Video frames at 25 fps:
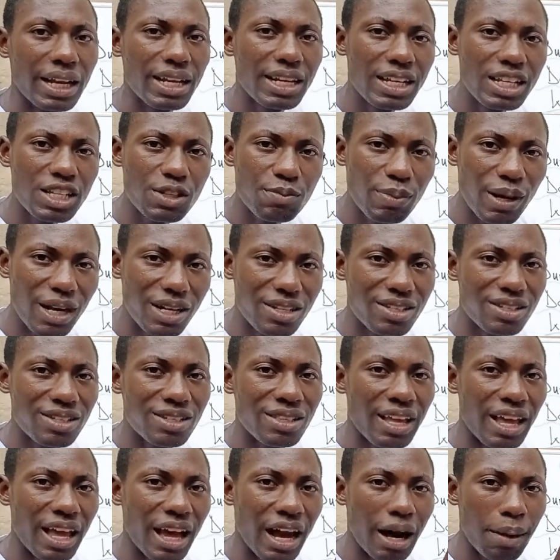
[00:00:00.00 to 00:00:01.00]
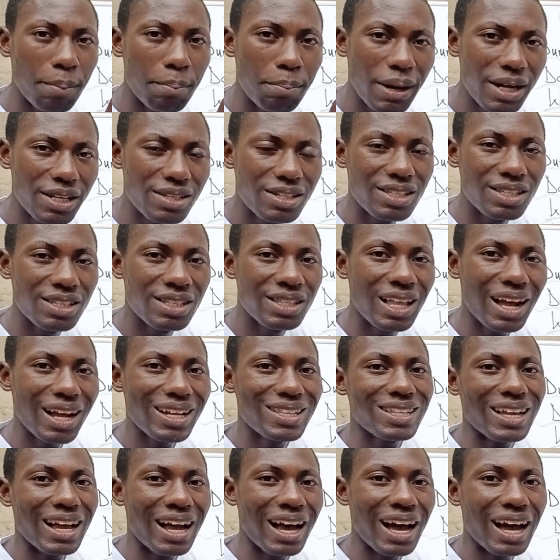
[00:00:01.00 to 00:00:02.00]
then these birds, they are birds
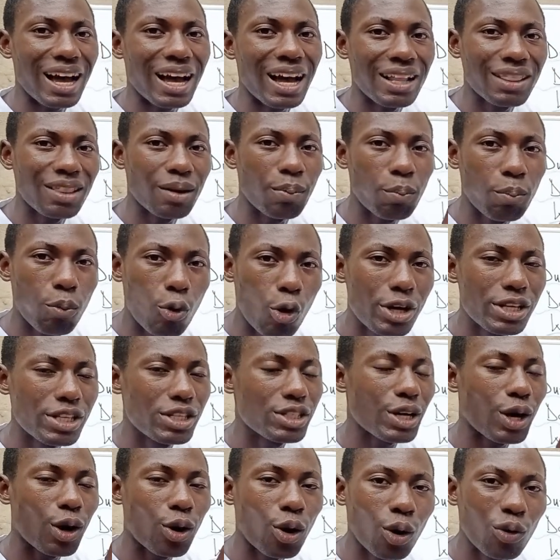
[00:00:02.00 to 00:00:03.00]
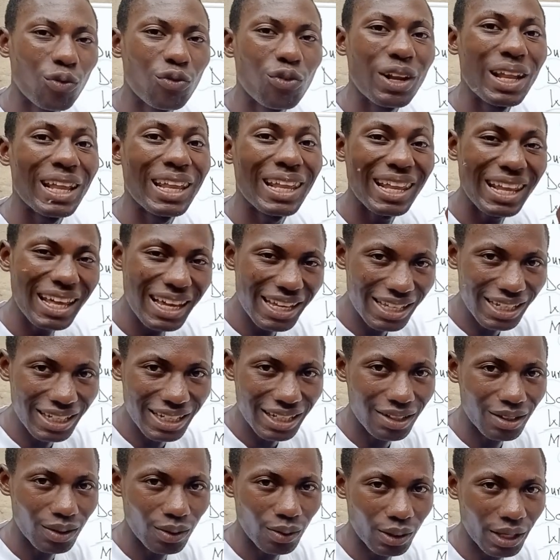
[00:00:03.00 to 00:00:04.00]
that are at the point of laying.
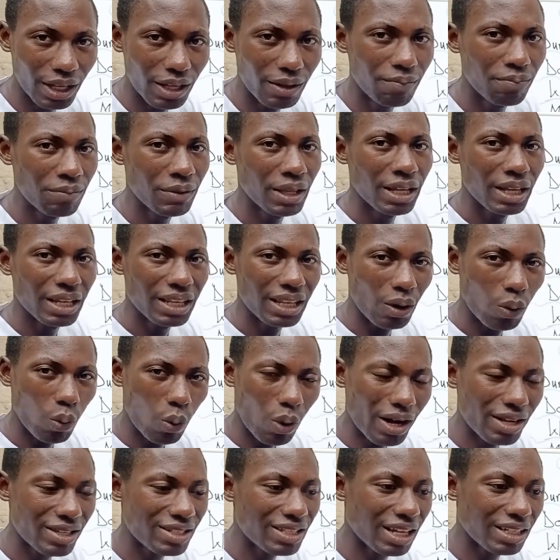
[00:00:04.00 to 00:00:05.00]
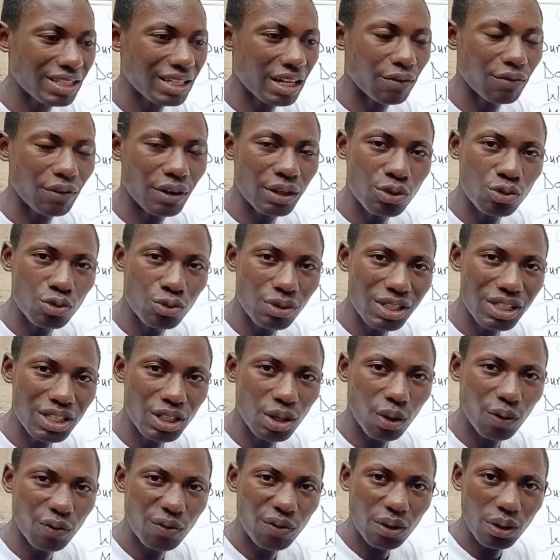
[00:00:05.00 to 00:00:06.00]
Okay, the ones that have a
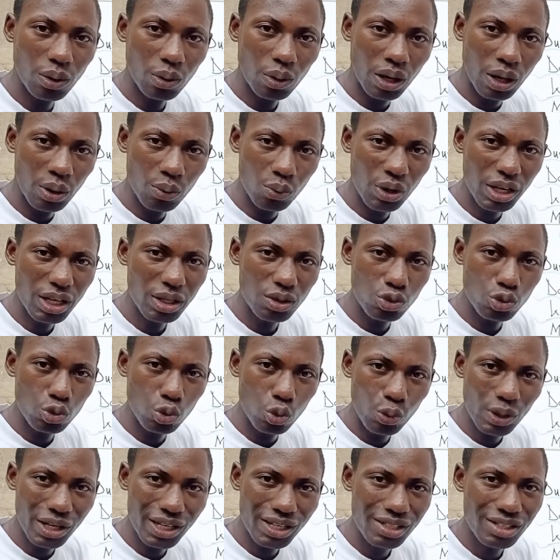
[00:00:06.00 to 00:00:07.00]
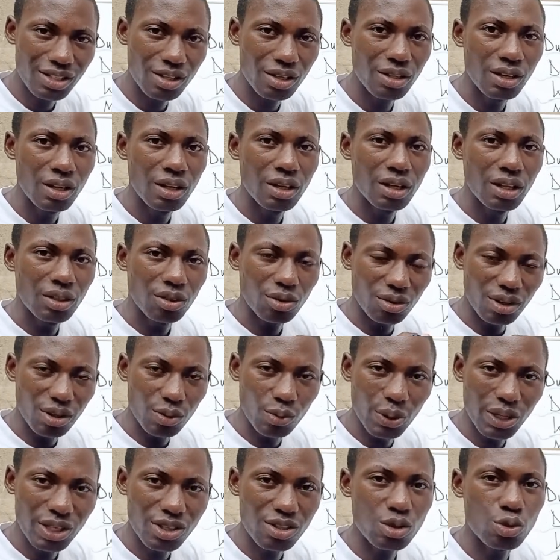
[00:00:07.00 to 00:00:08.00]
duration of a week, 2 weeks, 3
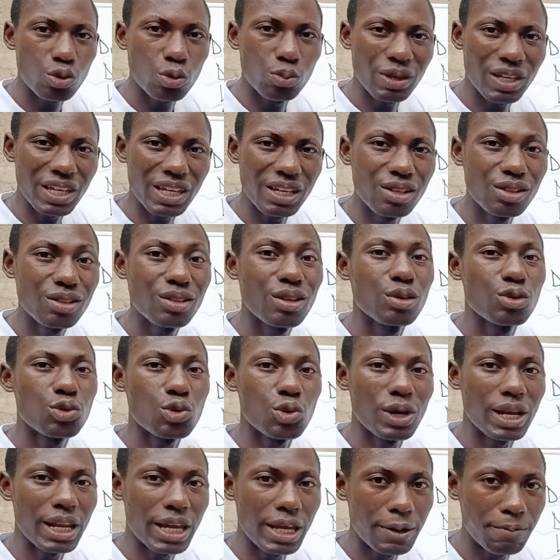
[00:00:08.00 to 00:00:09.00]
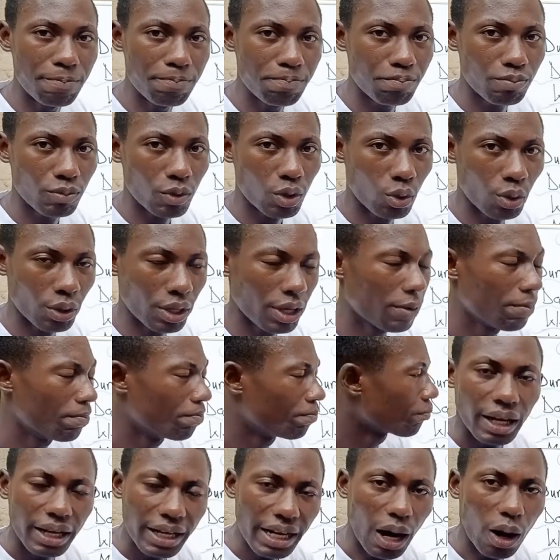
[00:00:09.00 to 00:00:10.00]
weeks to begin to lay. Okay,
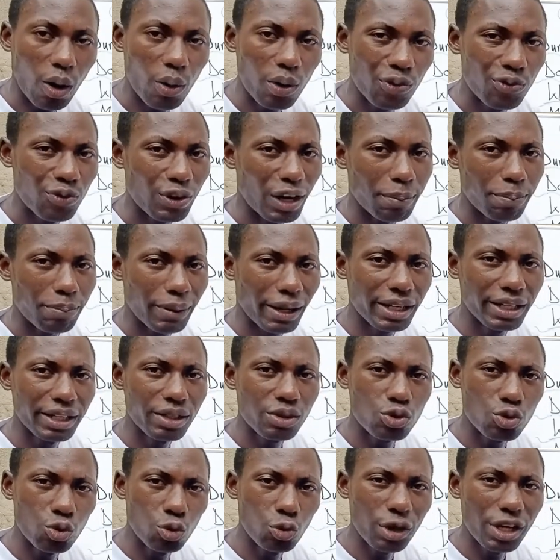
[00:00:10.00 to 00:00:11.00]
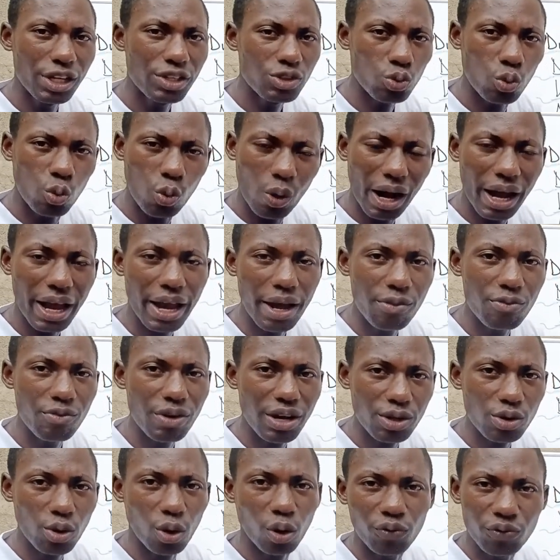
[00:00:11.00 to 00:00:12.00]
now if you are planning to raise
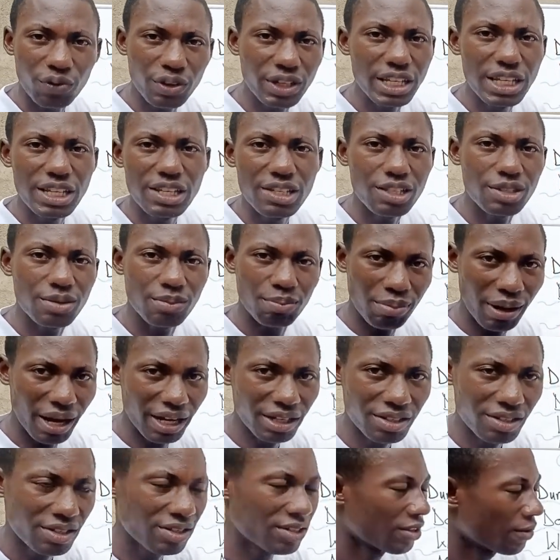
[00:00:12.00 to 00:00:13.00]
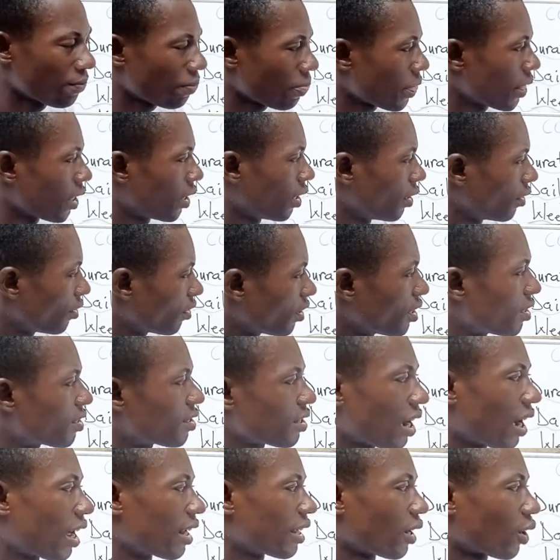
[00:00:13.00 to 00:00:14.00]
100 of these birds,
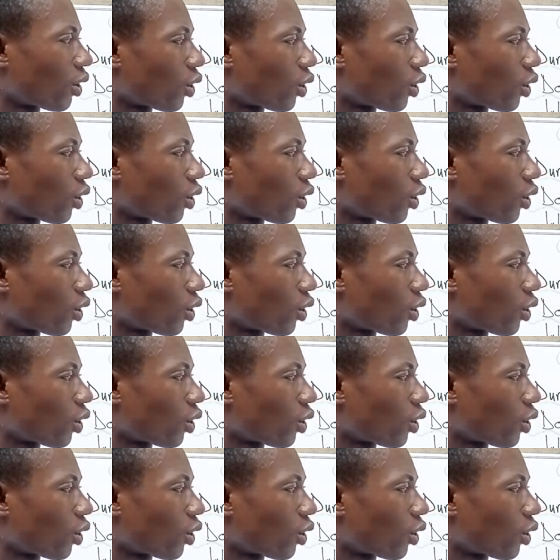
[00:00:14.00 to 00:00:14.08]
these are the